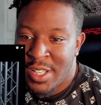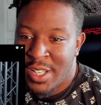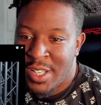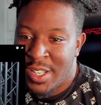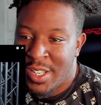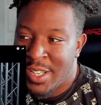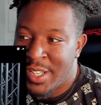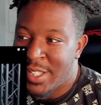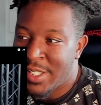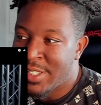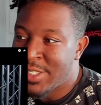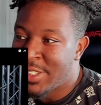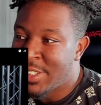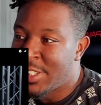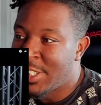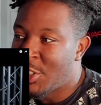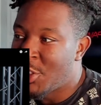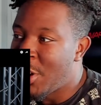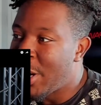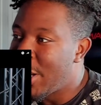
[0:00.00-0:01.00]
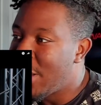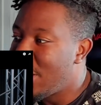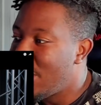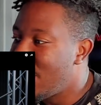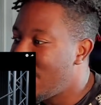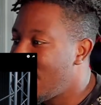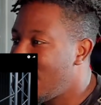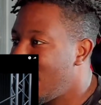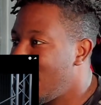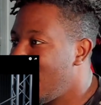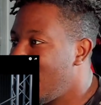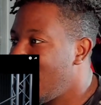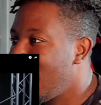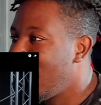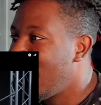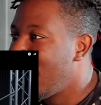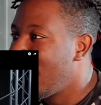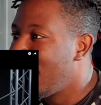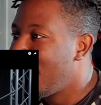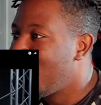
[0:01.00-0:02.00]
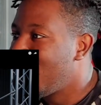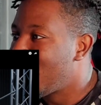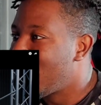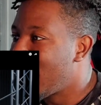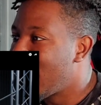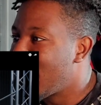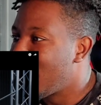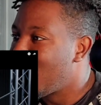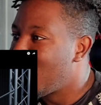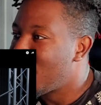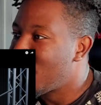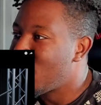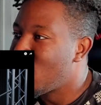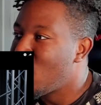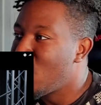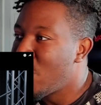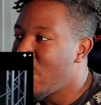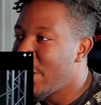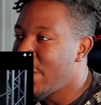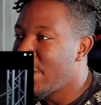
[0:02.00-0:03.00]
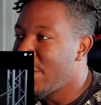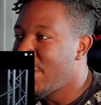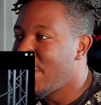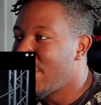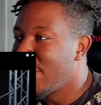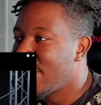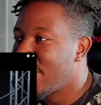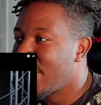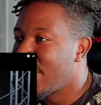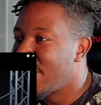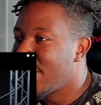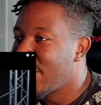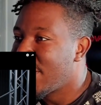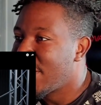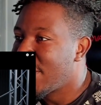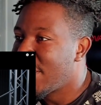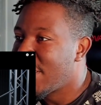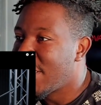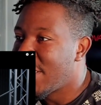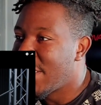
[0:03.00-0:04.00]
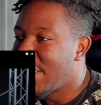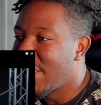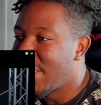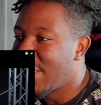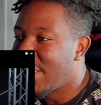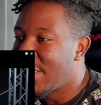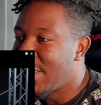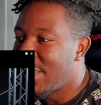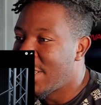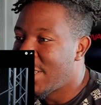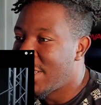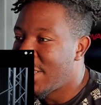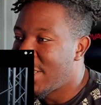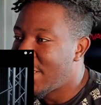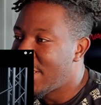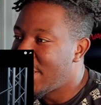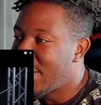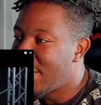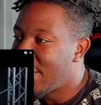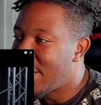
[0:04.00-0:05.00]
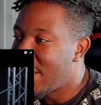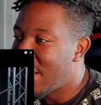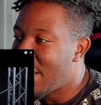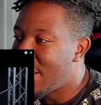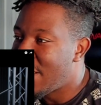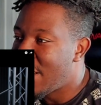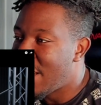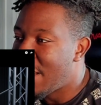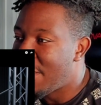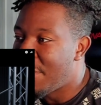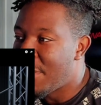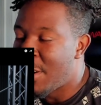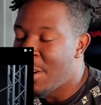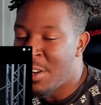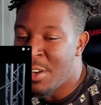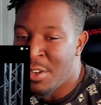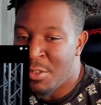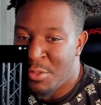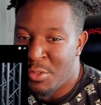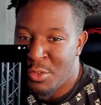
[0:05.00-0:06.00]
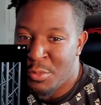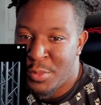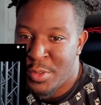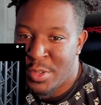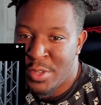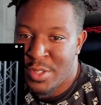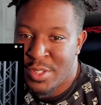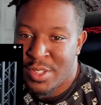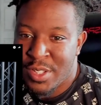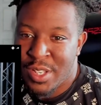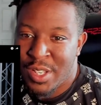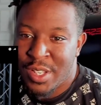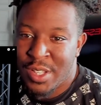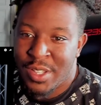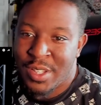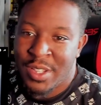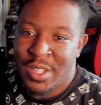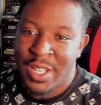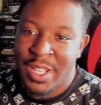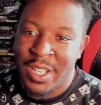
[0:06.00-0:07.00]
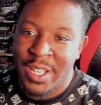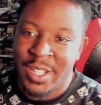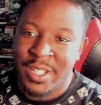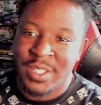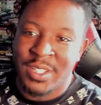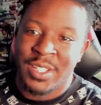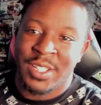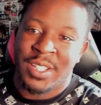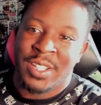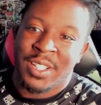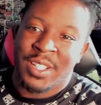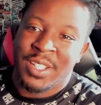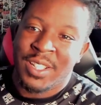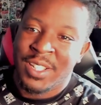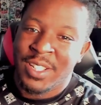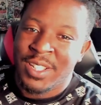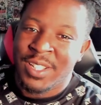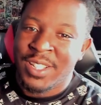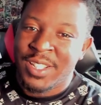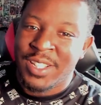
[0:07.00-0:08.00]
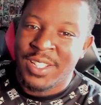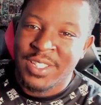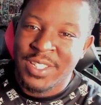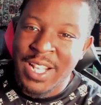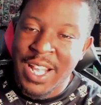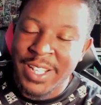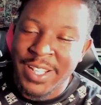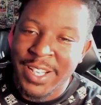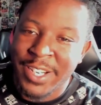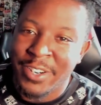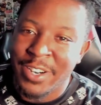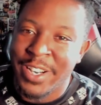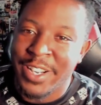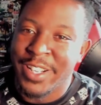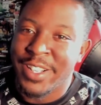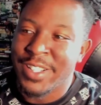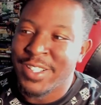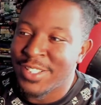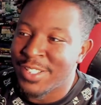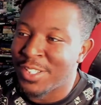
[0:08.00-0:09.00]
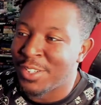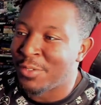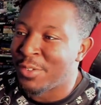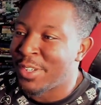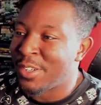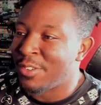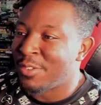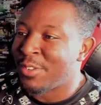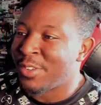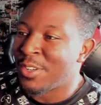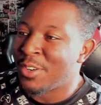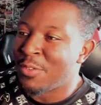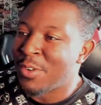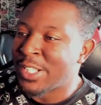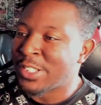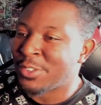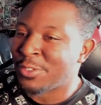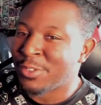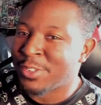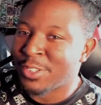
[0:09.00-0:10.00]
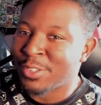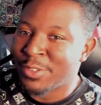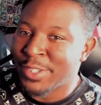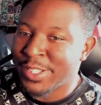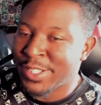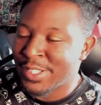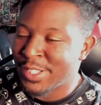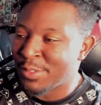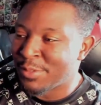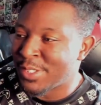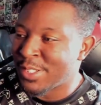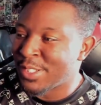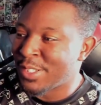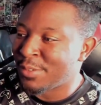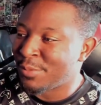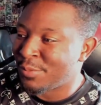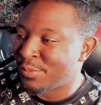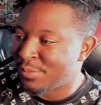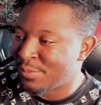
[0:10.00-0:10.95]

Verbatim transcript: Uh, this is the trailer for Transformers 1. And uh, I've heard rumors that it's not that great. So we're going we're gonna watch it real quick and see what's up.